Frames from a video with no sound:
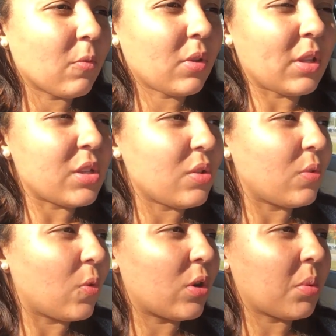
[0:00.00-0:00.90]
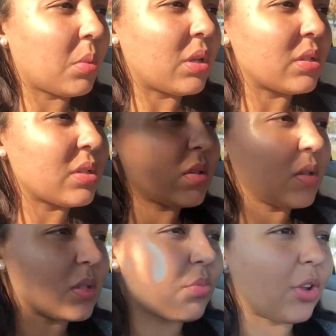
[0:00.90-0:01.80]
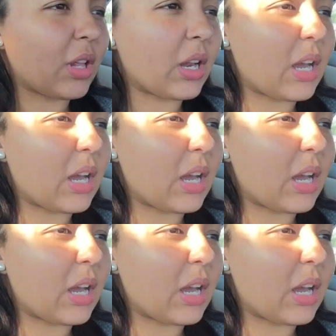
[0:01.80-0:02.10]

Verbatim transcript: Really cute ornaments, some really